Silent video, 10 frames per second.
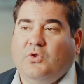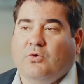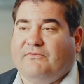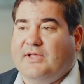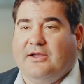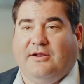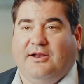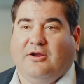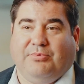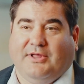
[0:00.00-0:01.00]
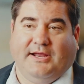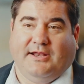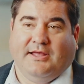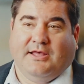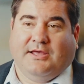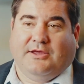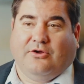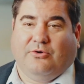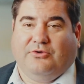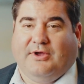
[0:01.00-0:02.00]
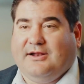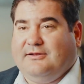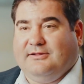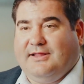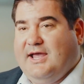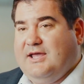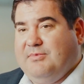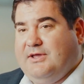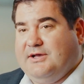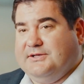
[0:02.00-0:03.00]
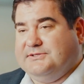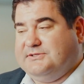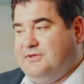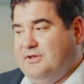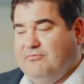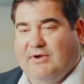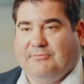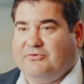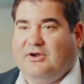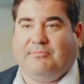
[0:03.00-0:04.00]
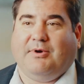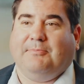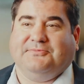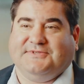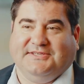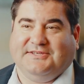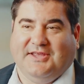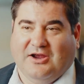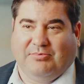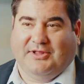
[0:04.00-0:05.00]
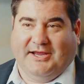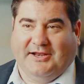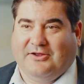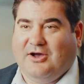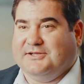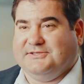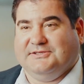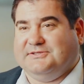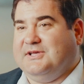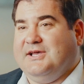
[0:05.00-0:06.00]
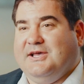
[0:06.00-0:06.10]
or flying on an airplane, you get a delay because the ramp truck bumps into the airplane and causes,